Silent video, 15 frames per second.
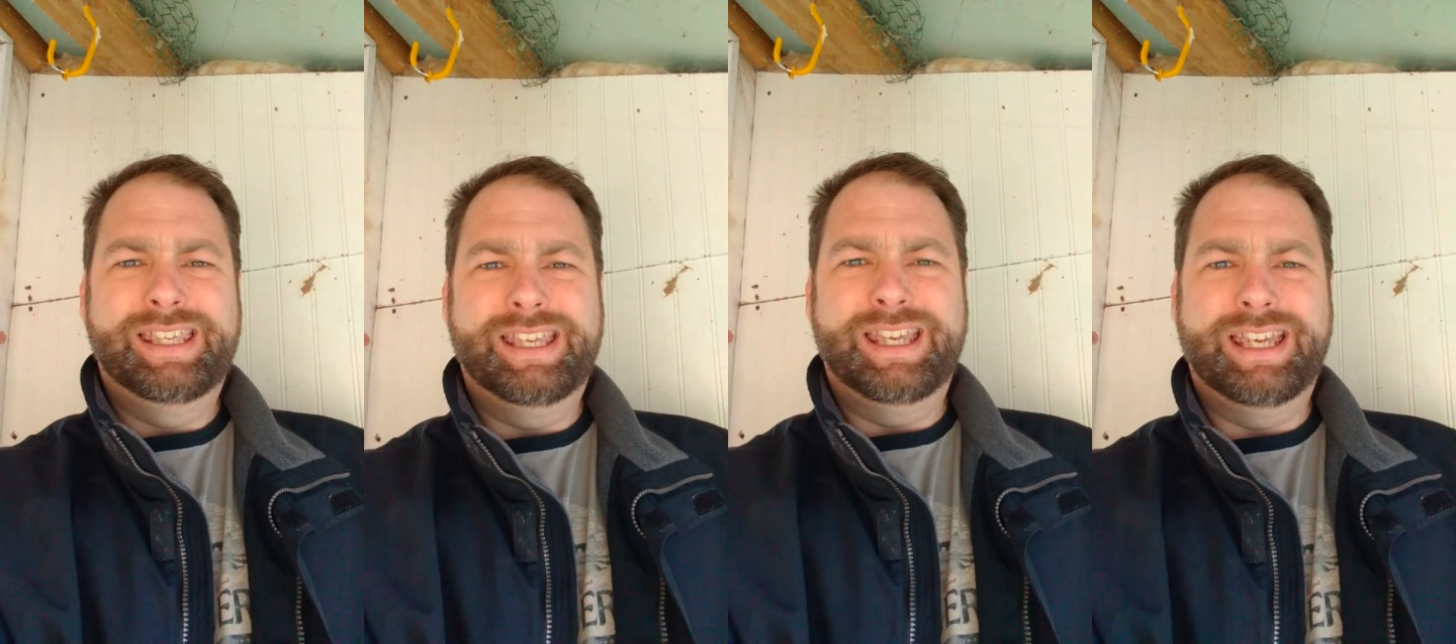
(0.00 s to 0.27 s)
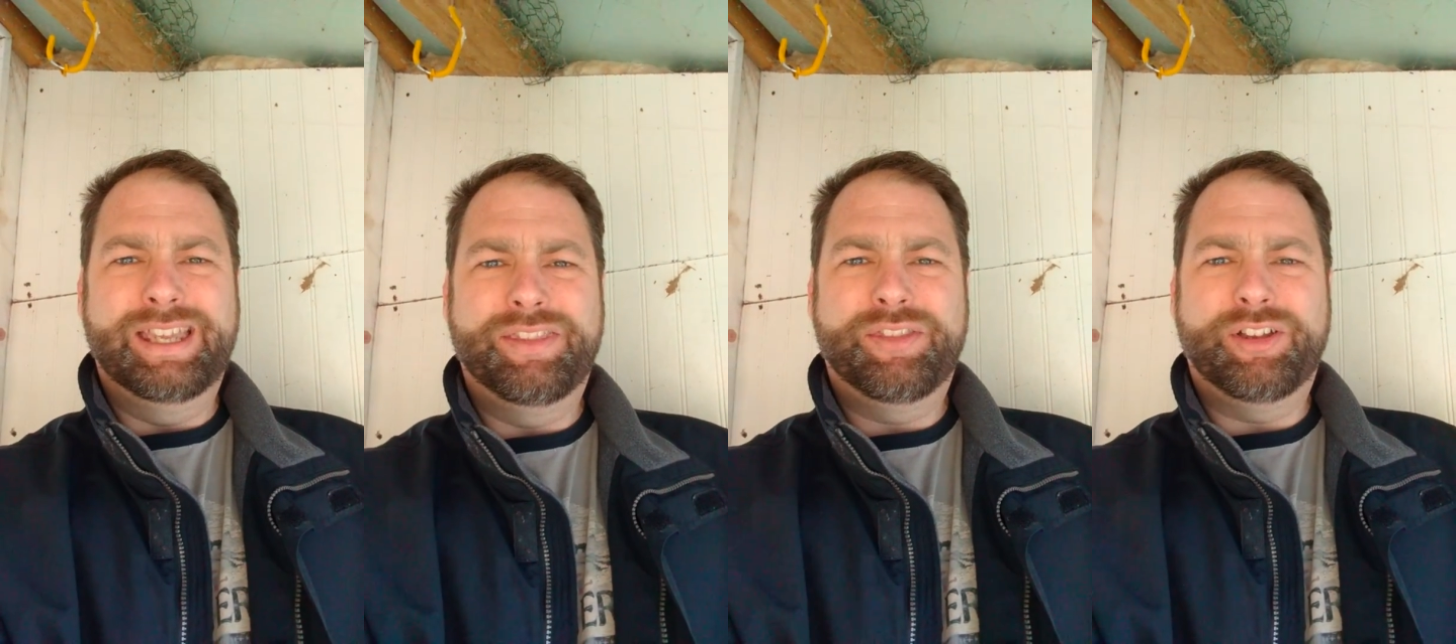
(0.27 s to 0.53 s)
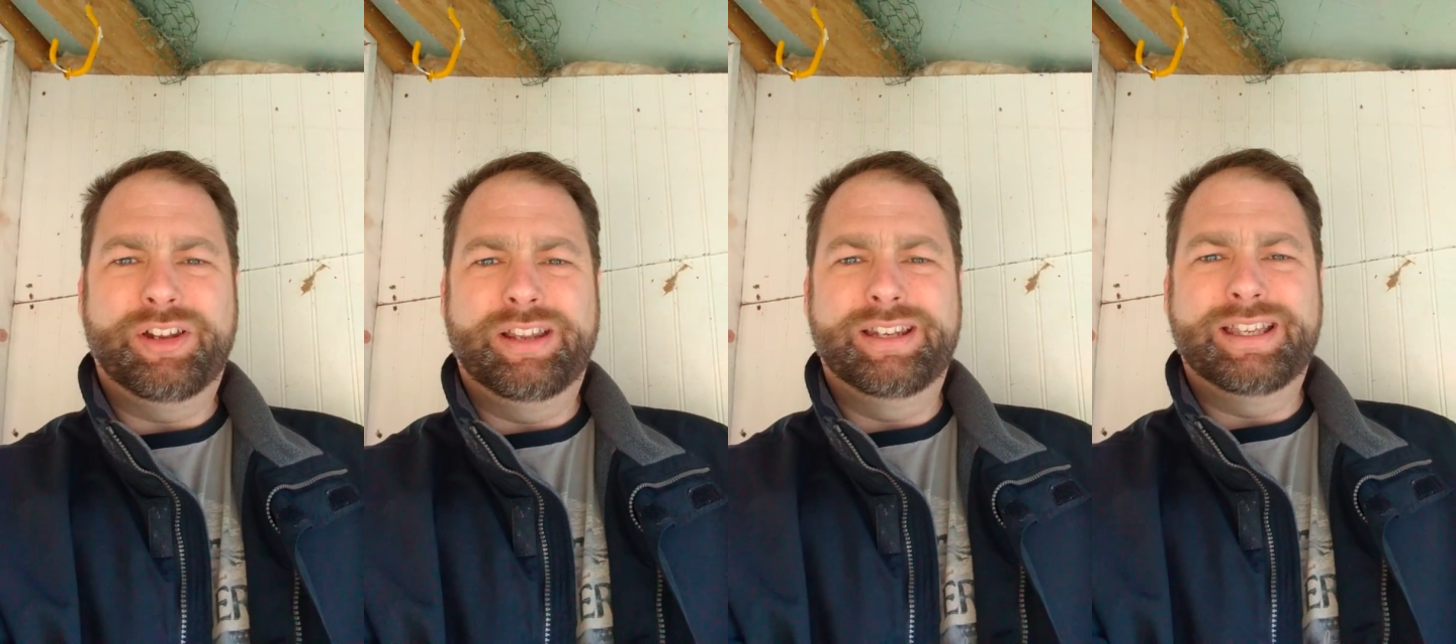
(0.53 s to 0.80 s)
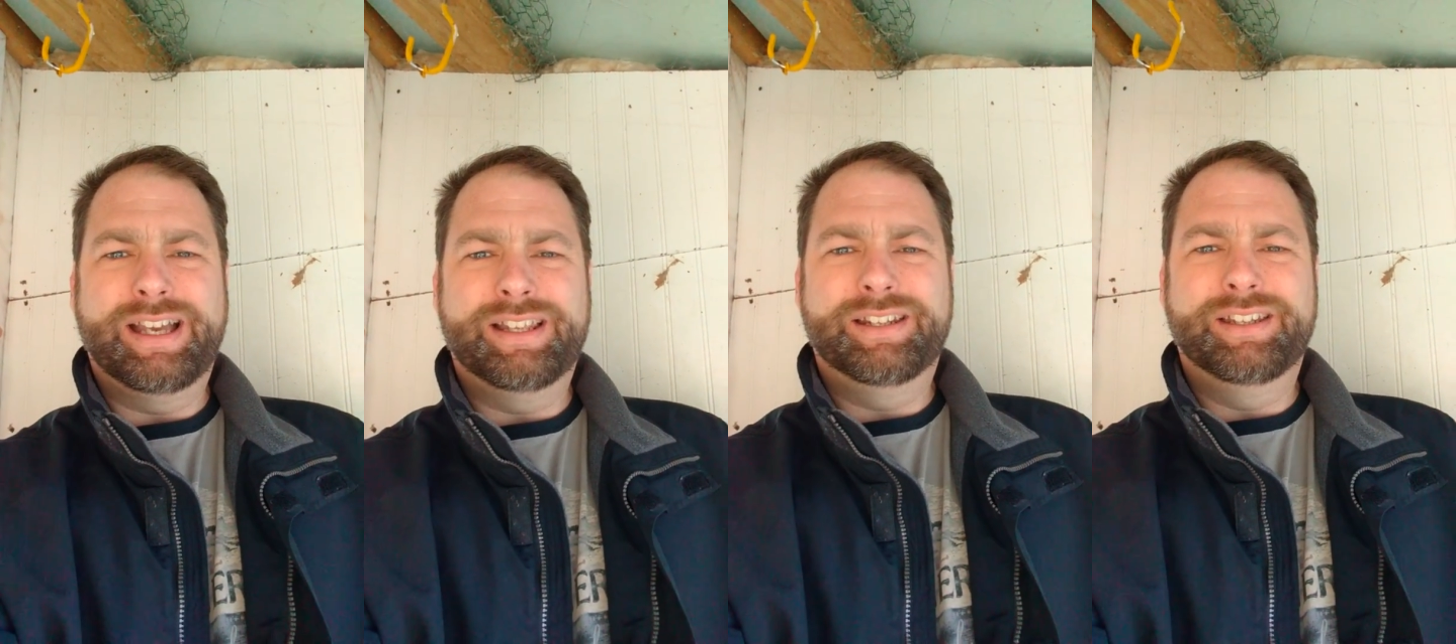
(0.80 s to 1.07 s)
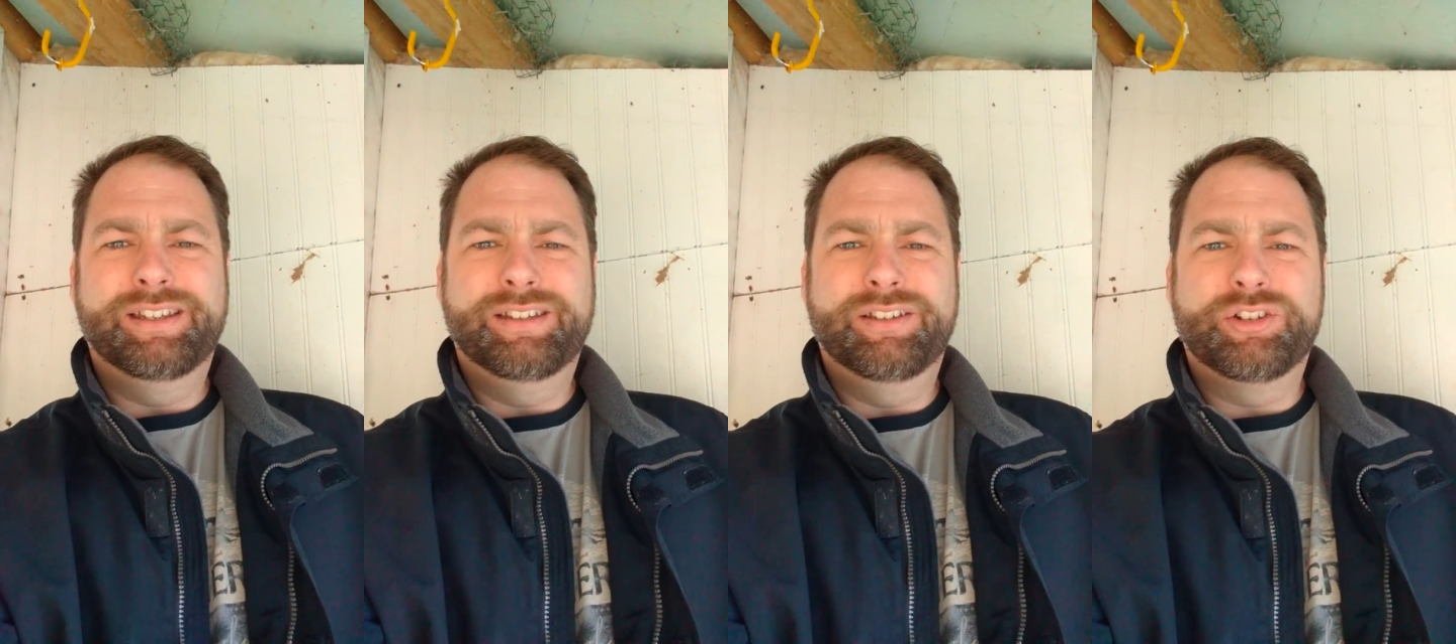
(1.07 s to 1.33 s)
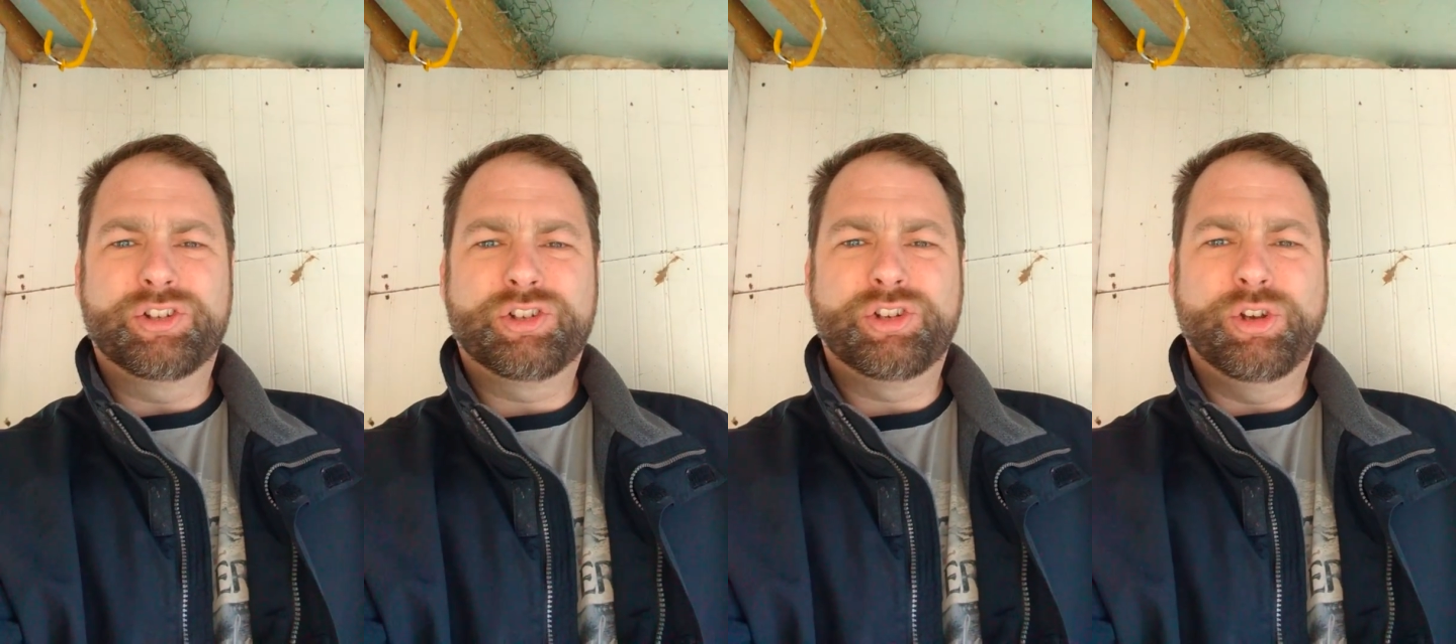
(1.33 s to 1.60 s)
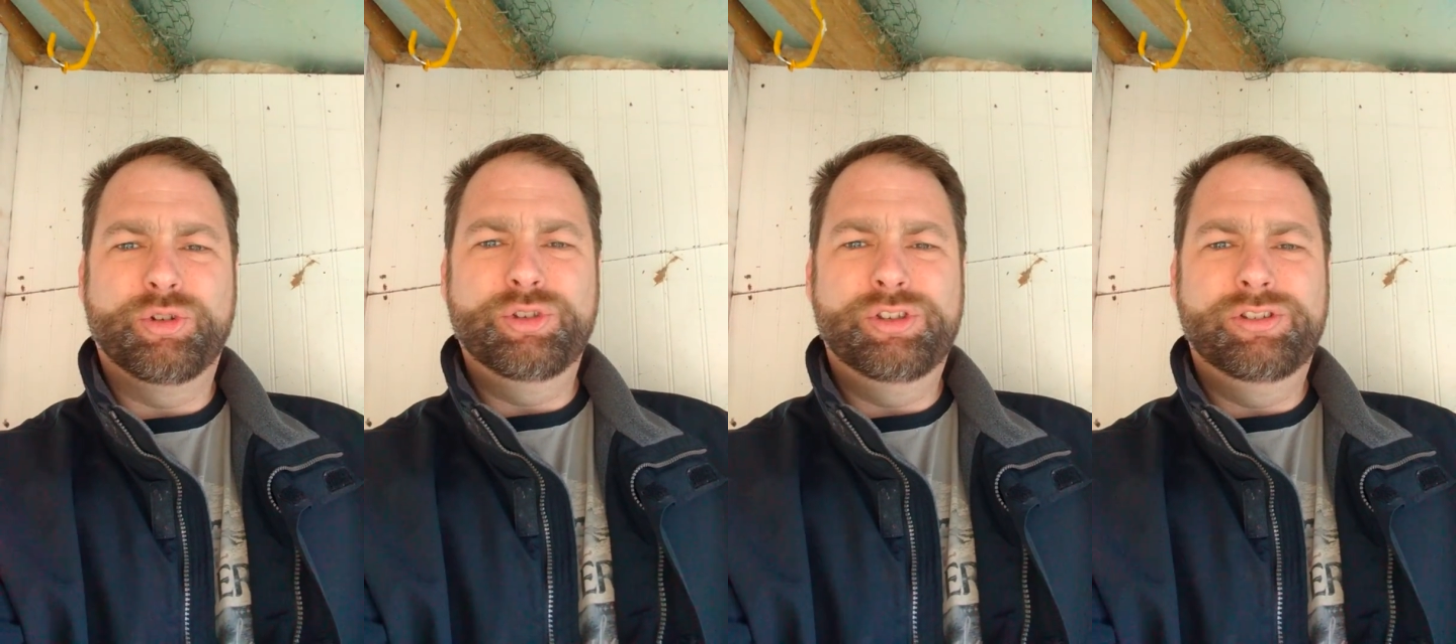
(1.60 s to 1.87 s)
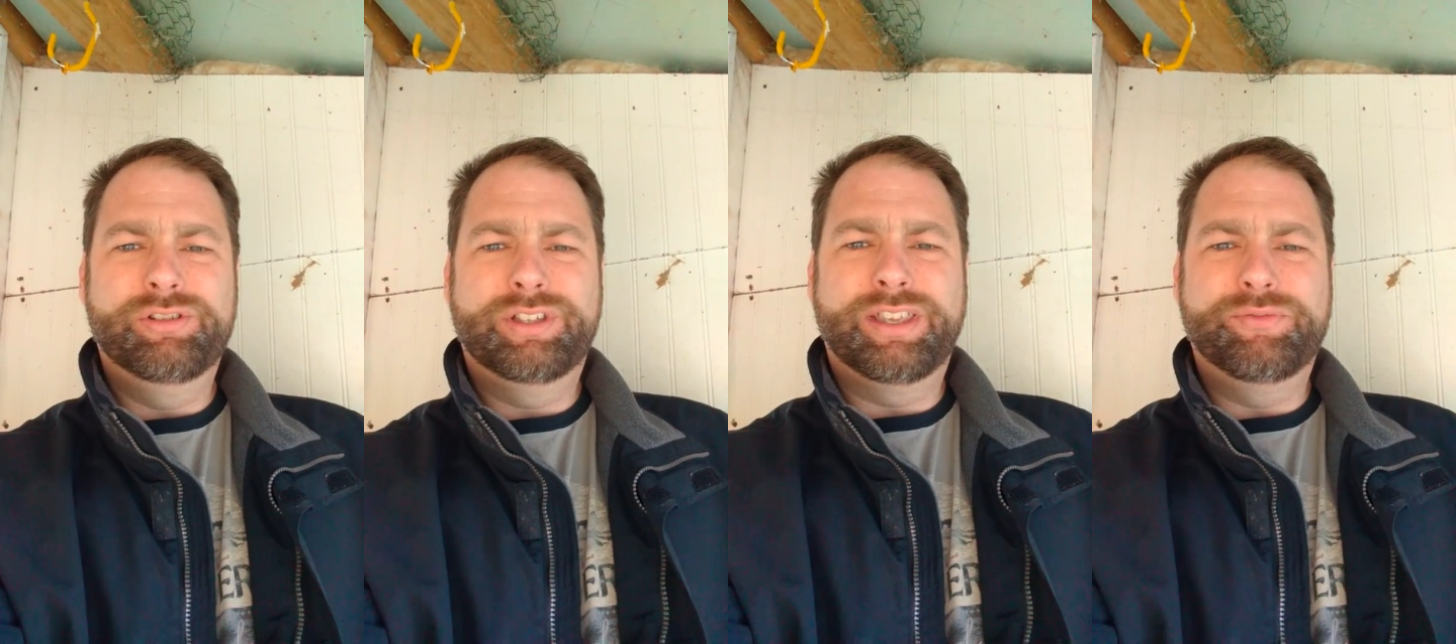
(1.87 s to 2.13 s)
and thought I'd kind of show you,